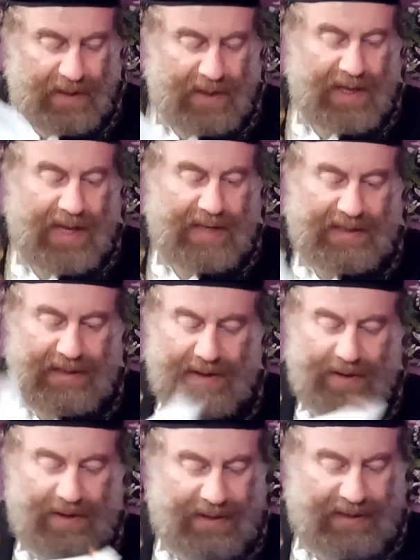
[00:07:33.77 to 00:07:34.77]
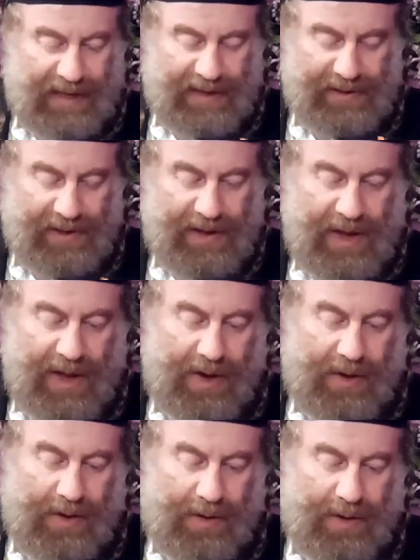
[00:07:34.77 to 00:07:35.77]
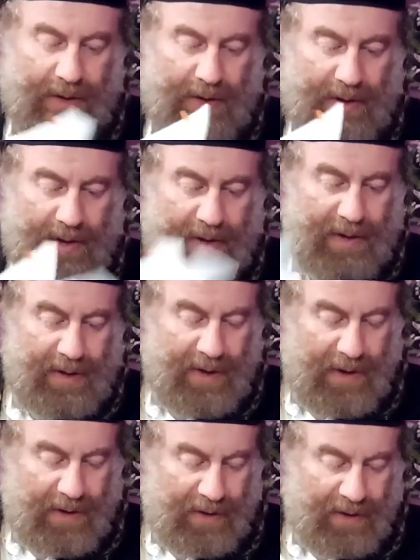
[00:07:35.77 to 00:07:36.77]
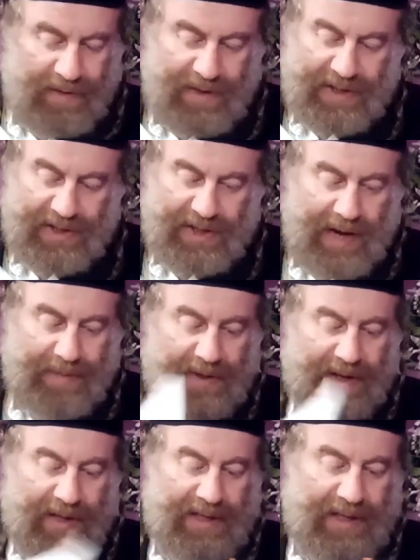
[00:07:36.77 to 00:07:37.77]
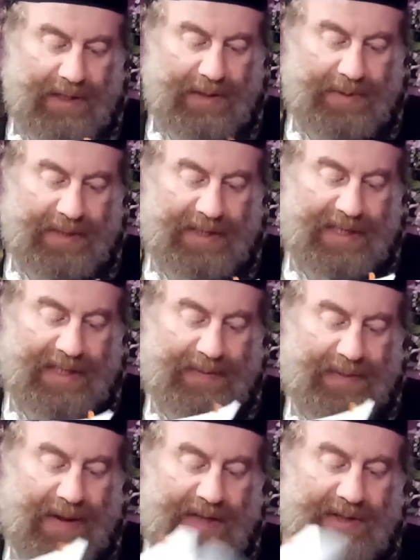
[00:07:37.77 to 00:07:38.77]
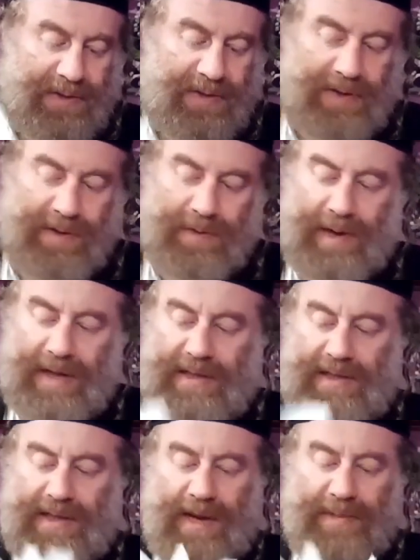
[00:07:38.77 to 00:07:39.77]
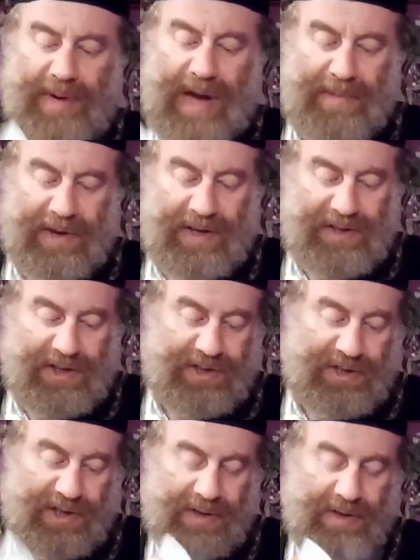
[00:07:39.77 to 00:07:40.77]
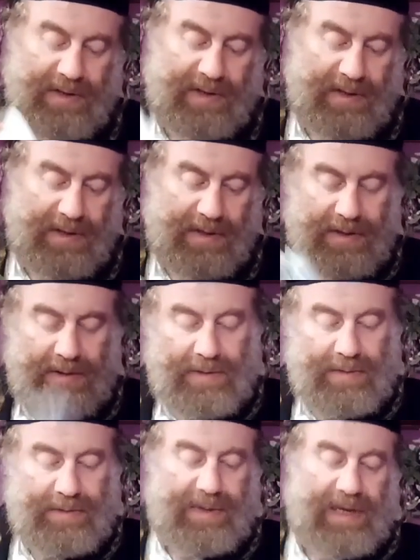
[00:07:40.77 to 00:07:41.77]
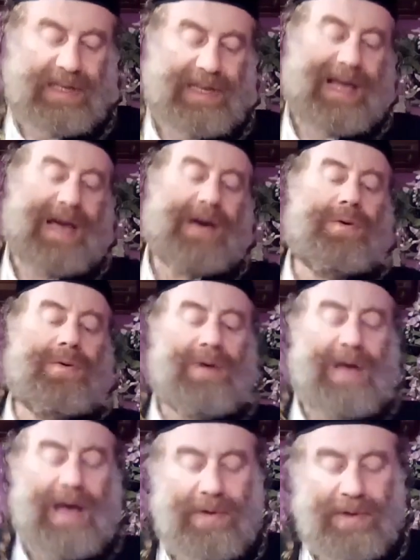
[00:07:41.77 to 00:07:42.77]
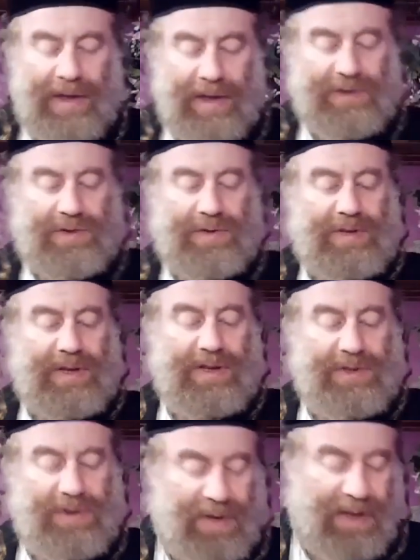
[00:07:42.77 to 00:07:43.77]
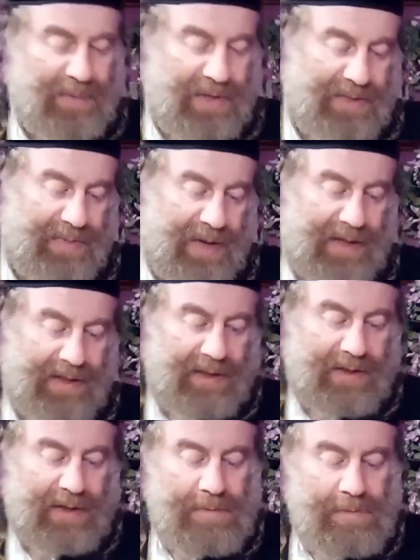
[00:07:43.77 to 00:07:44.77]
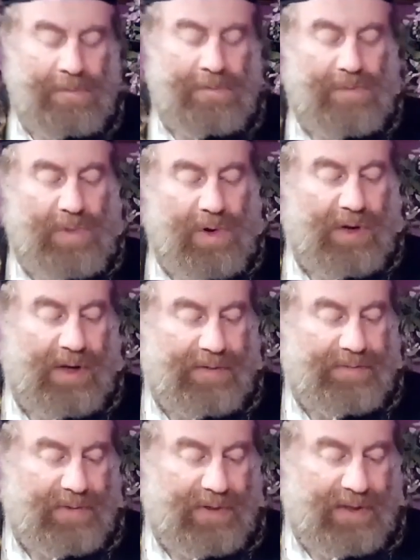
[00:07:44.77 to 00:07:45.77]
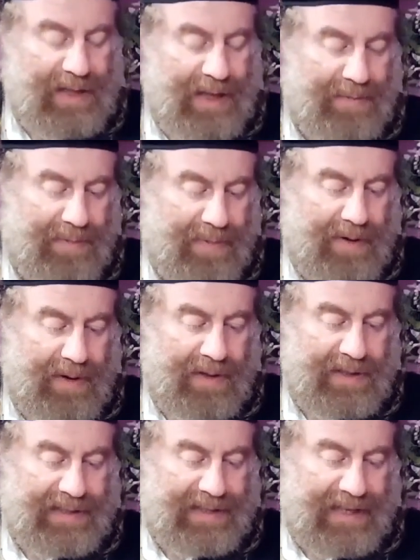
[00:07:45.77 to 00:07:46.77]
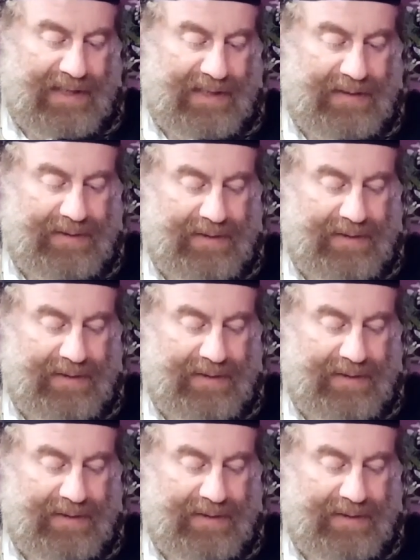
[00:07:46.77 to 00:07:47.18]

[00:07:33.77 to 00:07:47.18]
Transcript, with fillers: Yes, no, no, it's actually all uh, all of this chapter. It deals with respect to to one's uh, primary teacher, right? How how he should uh, show him respect. Okay, so number six.